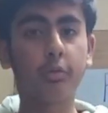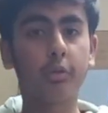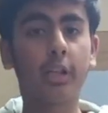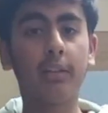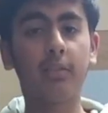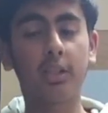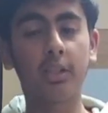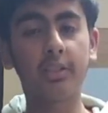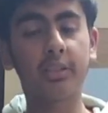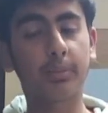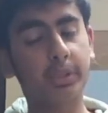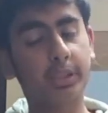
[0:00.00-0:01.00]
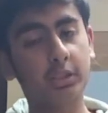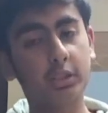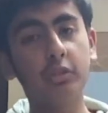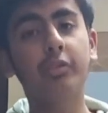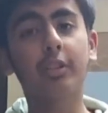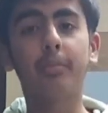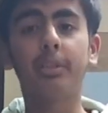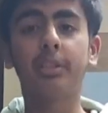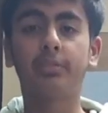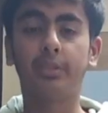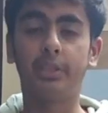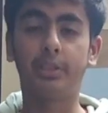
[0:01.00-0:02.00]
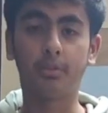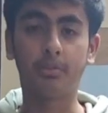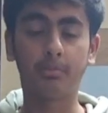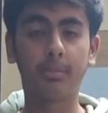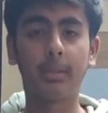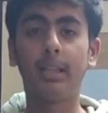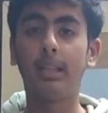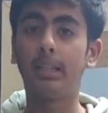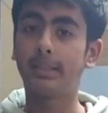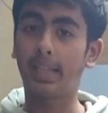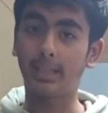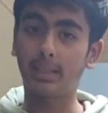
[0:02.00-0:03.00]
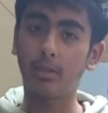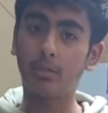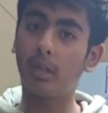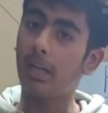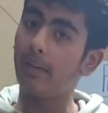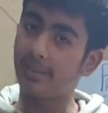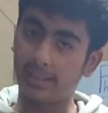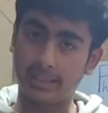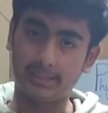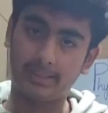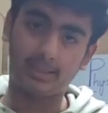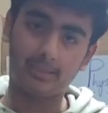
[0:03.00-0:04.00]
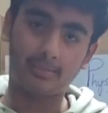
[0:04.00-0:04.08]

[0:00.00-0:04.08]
would have learned something new from this video. Thank you. Have a nice day.